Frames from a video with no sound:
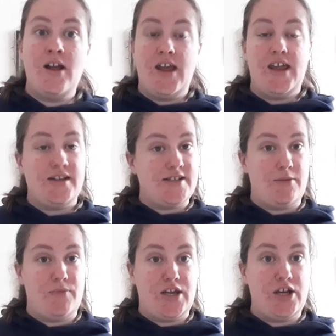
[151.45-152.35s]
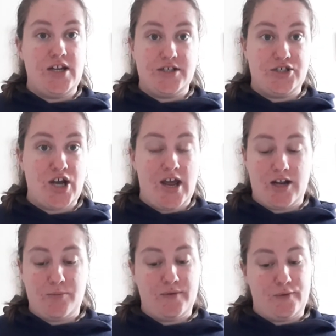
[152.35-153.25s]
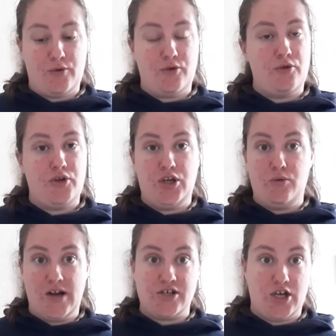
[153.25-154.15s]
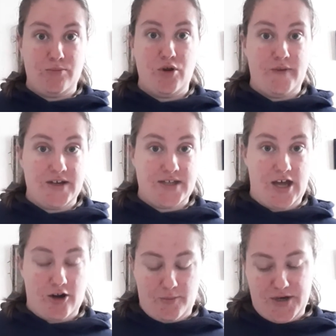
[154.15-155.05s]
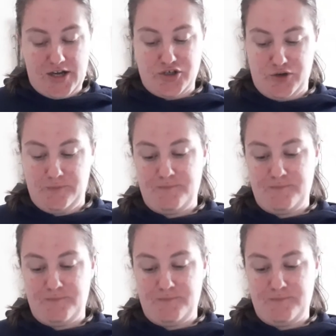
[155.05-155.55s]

It is something you need to check before you actually move into that accommodation.